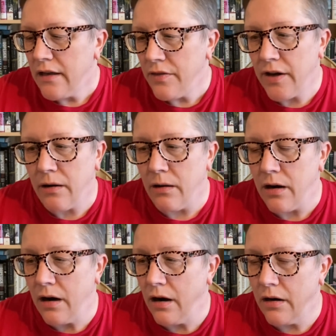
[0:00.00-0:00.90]
There
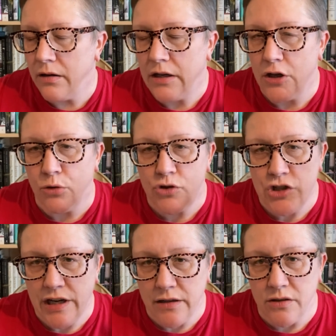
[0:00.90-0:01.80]
are, you know,
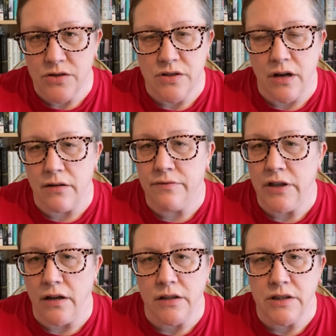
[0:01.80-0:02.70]
channels of
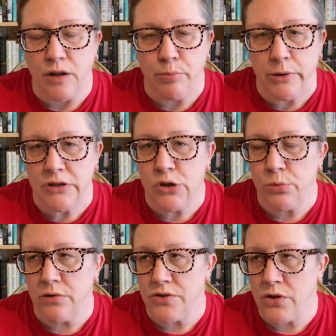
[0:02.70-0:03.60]
young adult
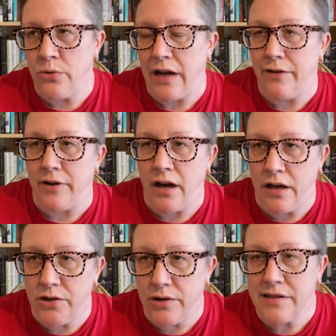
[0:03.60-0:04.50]
BookTubers who have
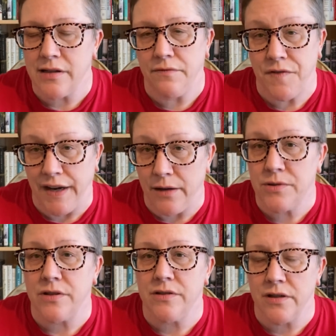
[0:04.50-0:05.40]
hundreds of
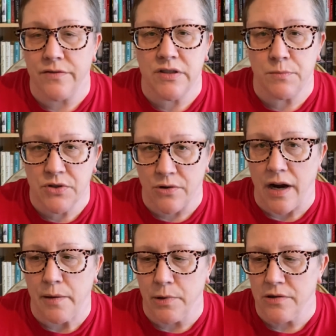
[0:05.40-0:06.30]
thousands of
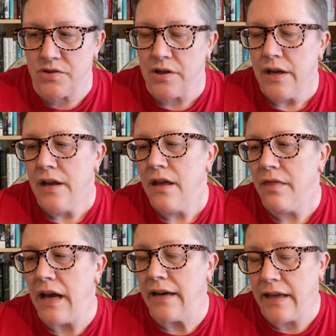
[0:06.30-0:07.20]
subscribers
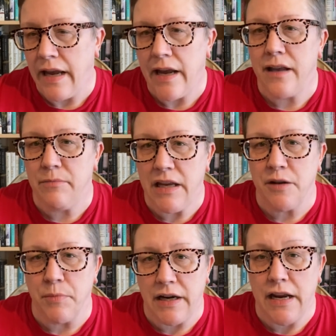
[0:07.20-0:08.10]
that can make
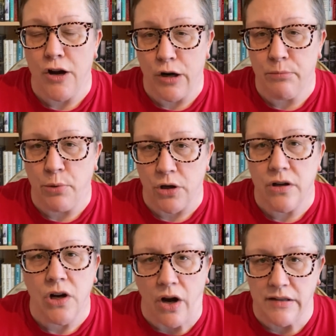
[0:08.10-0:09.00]
money on book
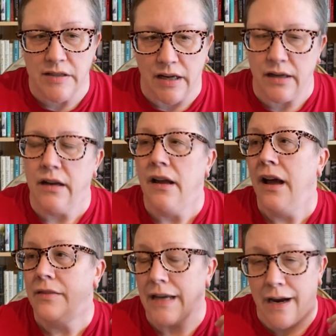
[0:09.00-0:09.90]
content.
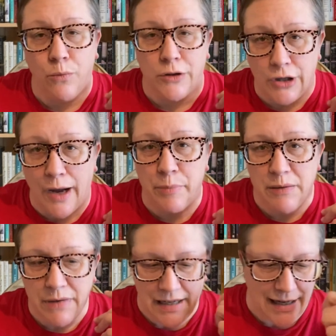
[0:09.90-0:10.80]
That will not be
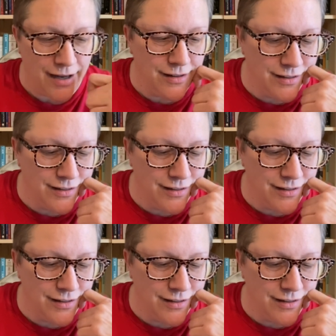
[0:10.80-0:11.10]
me.